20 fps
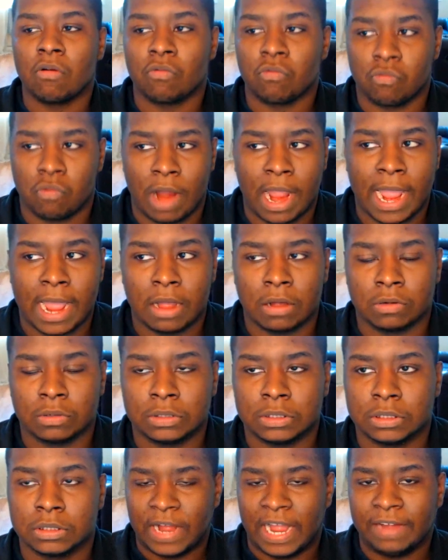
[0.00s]

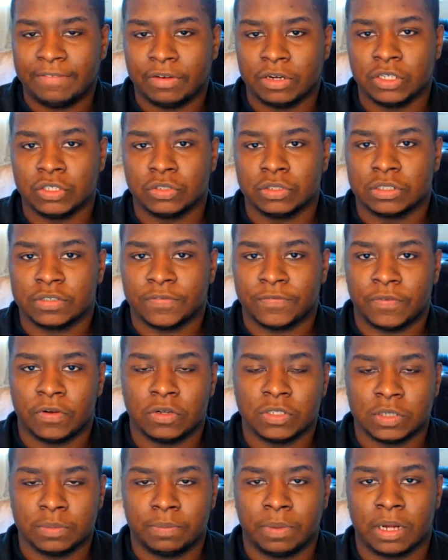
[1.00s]
around 500 to
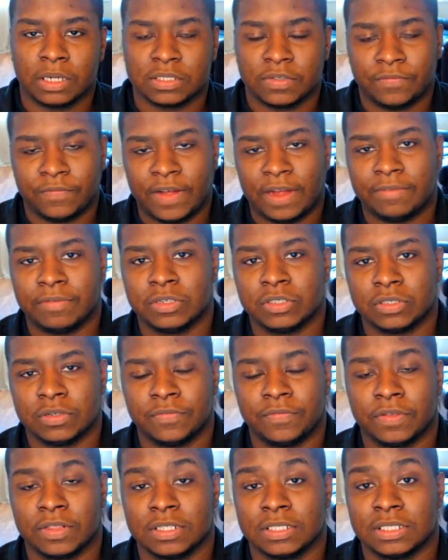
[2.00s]
400 bucks, or
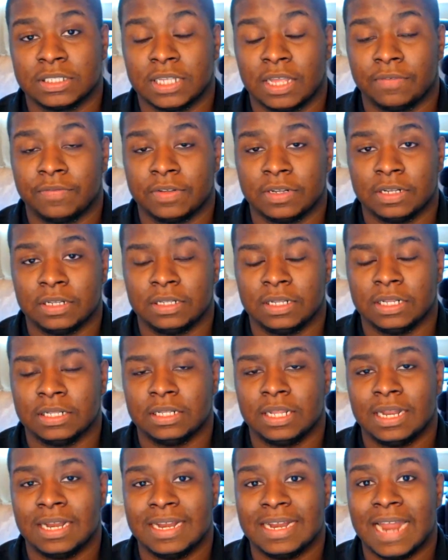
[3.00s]
500 for the seven, the,
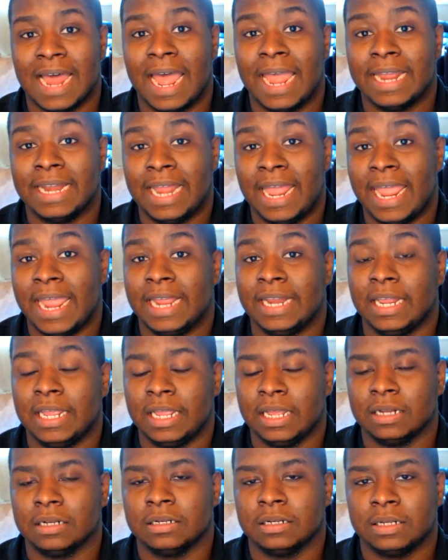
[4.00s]
the
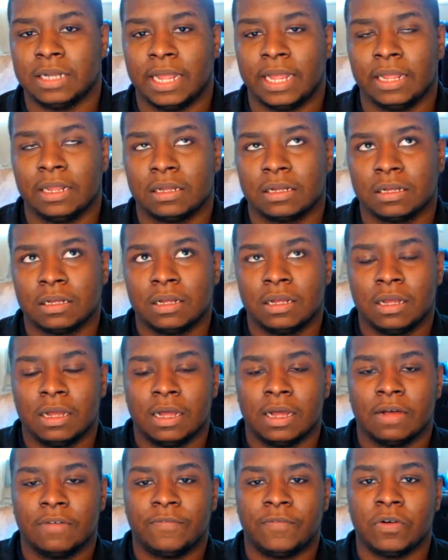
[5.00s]
980, and like
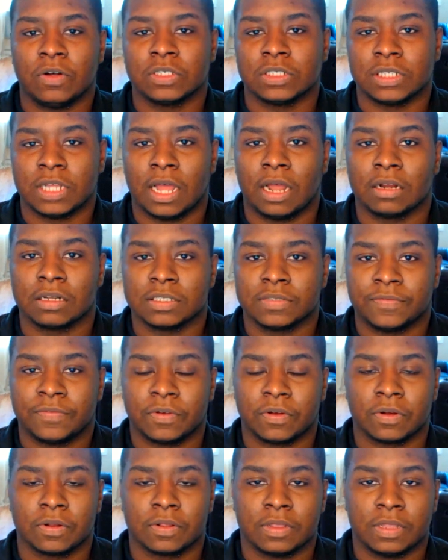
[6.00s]
uh, $400
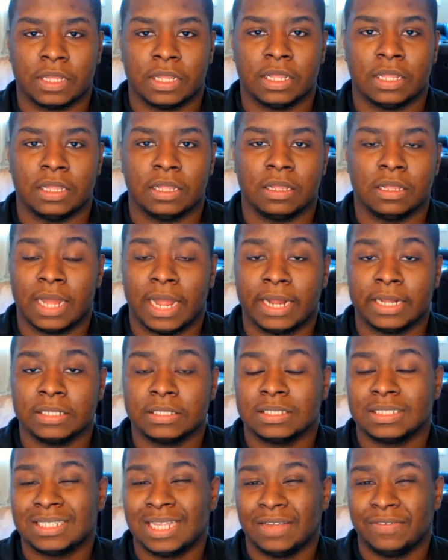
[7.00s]
for the
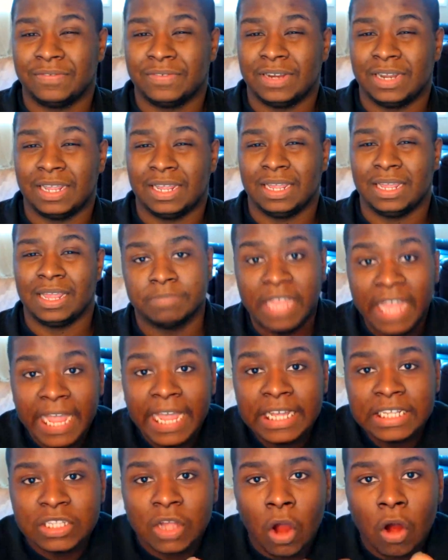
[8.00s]
970.
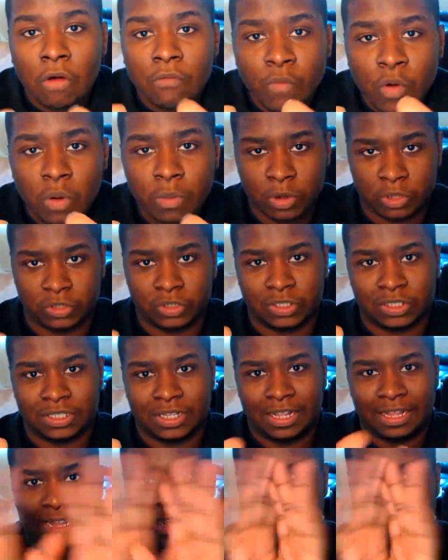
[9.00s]
These are rumors.